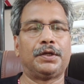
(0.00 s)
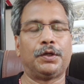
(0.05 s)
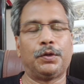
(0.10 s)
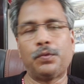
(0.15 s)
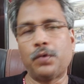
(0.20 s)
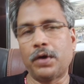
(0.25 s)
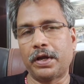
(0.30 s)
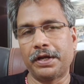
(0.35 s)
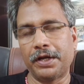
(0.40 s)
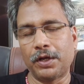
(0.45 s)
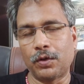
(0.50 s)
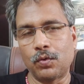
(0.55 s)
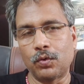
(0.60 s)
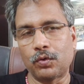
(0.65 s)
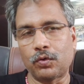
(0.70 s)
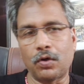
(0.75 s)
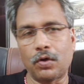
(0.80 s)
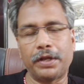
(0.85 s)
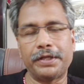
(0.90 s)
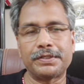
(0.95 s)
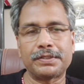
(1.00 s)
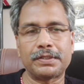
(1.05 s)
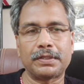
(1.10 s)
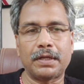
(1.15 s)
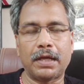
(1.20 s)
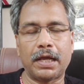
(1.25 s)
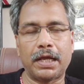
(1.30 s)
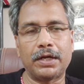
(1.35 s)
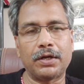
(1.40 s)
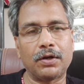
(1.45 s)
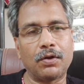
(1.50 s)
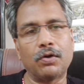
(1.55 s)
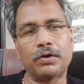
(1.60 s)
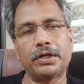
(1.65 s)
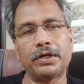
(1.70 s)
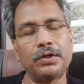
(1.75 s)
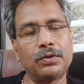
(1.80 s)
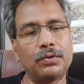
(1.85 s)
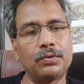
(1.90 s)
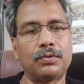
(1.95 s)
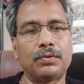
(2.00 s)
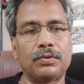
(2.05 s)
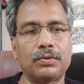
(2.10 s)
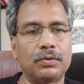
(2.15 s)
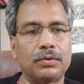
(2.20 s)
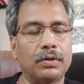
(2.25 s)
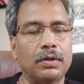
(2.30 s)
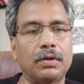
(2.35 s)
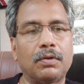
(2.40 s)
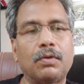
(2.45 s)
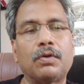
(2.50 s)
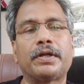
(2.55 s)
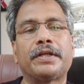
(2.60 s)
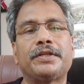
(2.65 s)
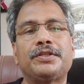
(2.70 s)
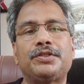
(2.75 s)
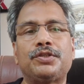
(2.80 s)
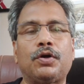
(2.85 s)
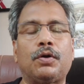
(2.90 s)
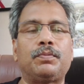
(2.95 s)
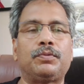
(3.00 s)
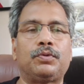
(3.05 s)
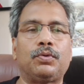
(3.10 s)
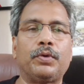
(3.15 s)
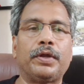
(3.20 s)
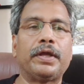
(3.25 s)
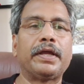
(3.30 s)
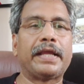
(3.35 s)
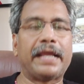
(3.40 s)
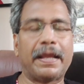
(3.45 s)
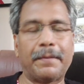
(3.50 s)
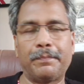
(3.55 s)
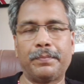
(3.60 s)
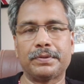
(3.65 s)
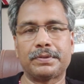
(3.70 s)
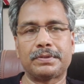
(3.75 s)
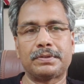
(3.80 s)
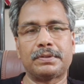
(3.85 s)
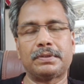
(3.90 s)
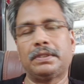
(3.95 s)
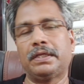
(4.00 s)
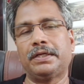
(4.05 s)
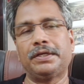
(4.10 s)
if you are in a good college and got a job through a campus,